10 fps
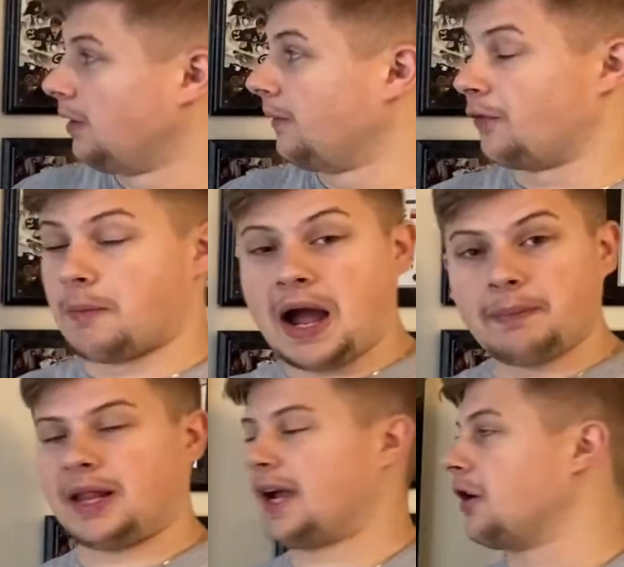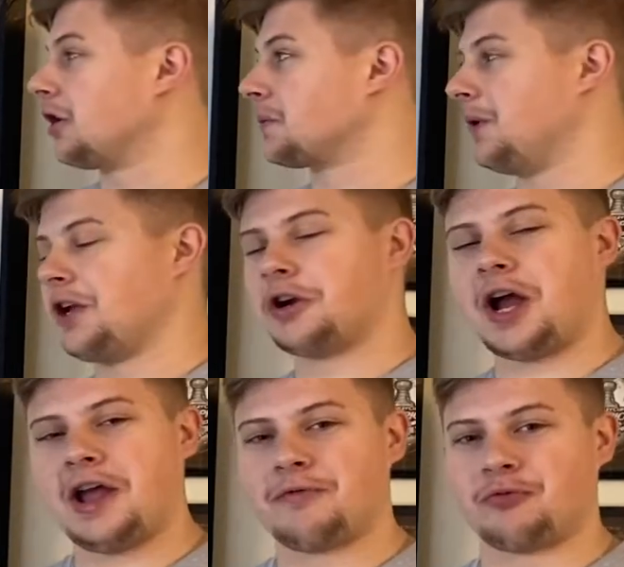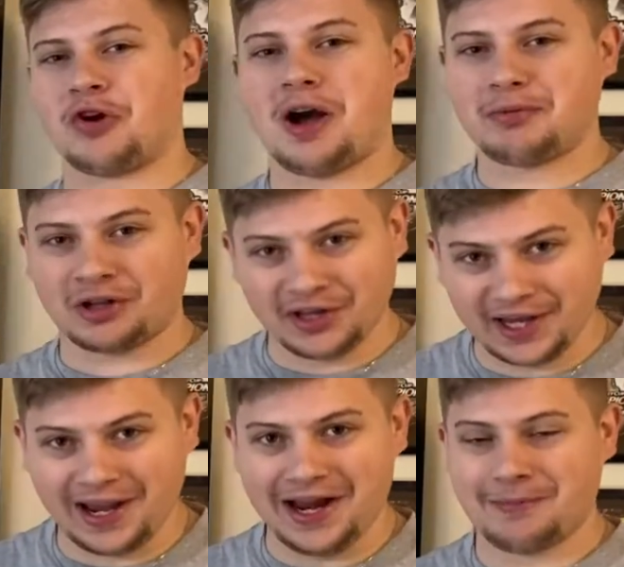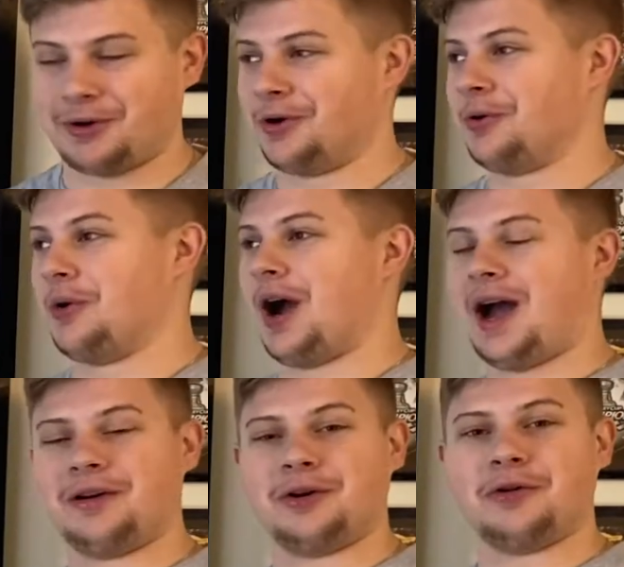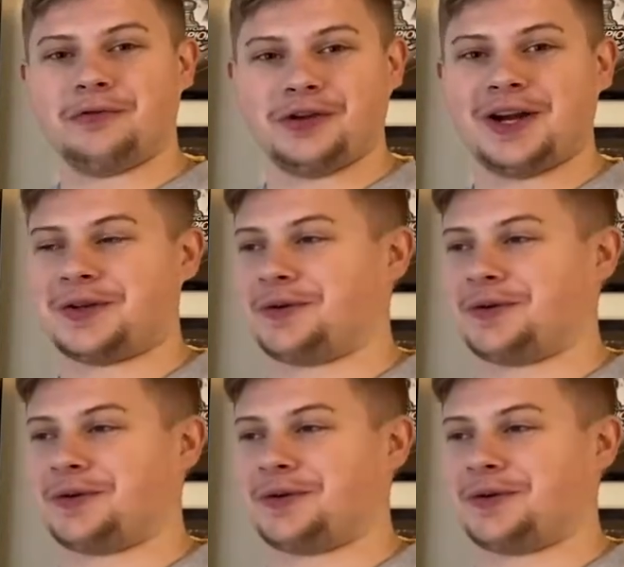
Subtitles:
For my Blackhawks player, I have Rob Klinkhammer, who I don't know if you guys